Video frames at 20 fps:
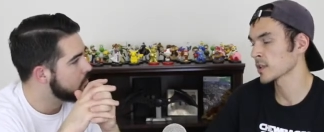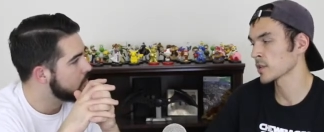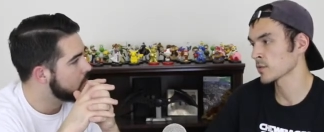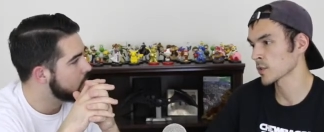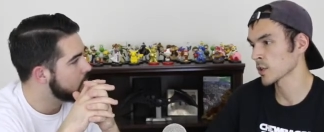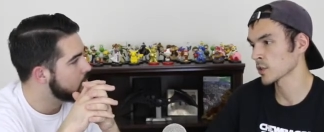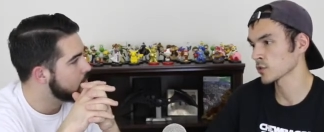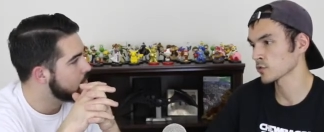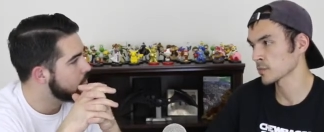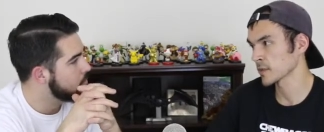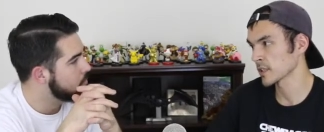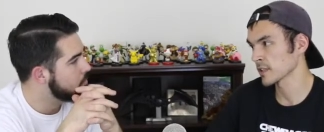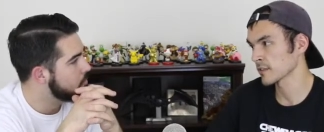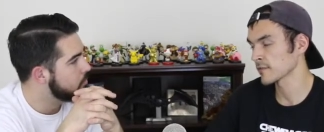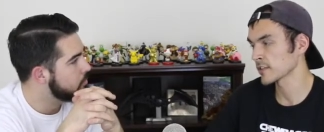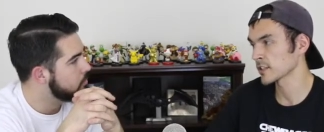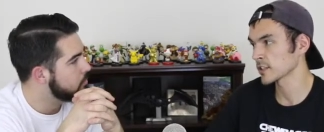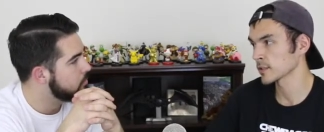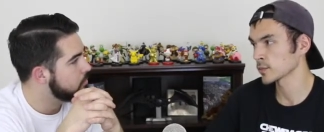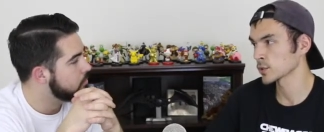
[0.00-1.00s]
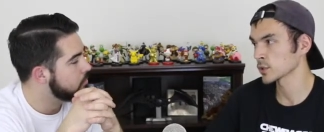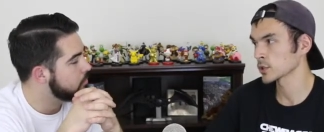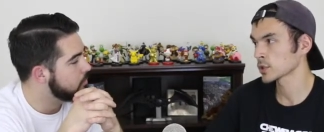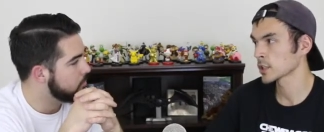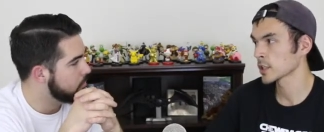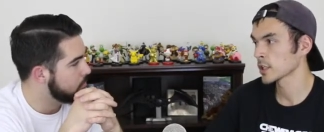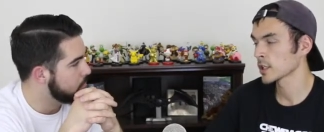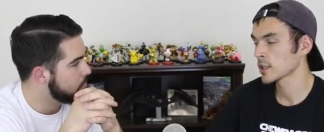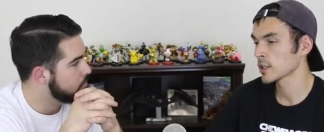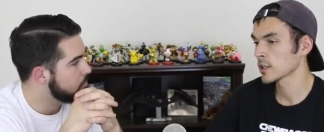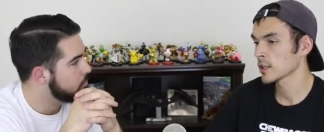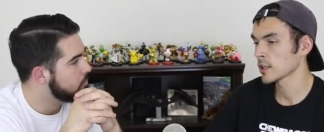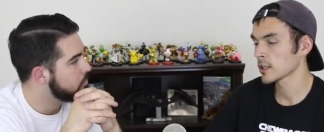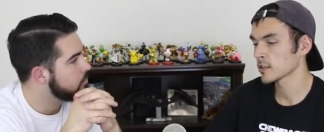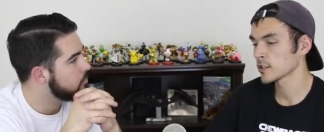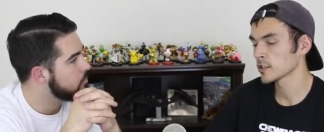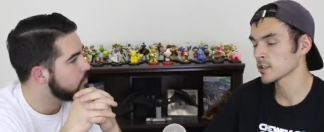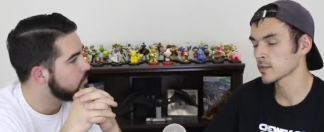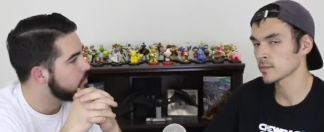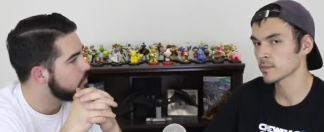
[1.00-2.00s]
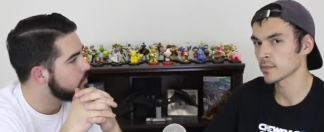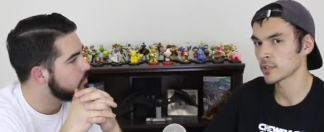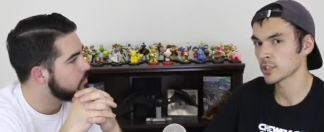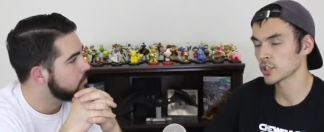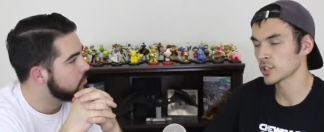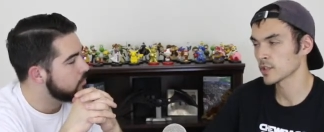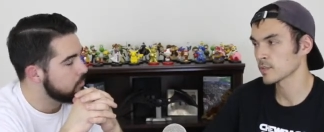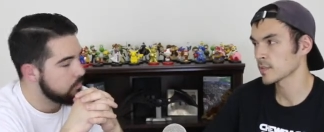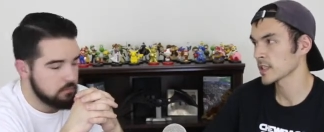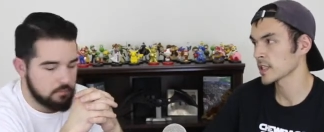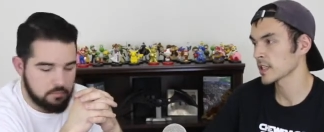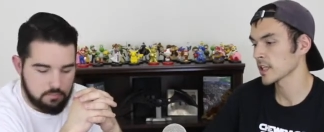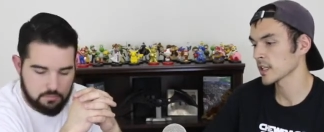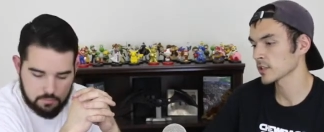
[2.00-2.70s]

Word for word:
Speaker 1: but the rails would be invisible. Mm-hmm. It'd just be G P